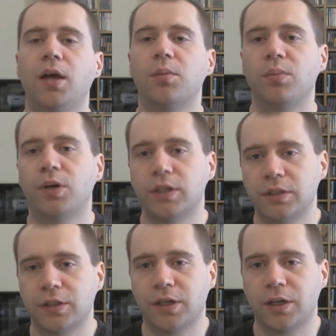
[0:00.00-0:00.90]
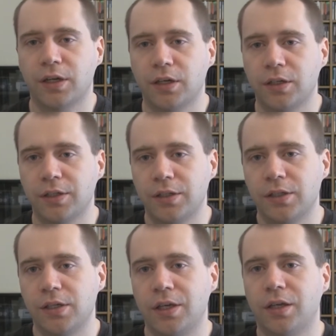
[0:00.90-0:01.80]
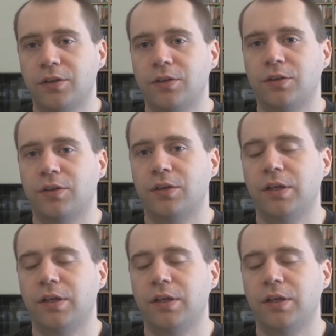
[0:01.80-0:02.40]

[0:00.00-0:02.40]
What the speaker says: but it's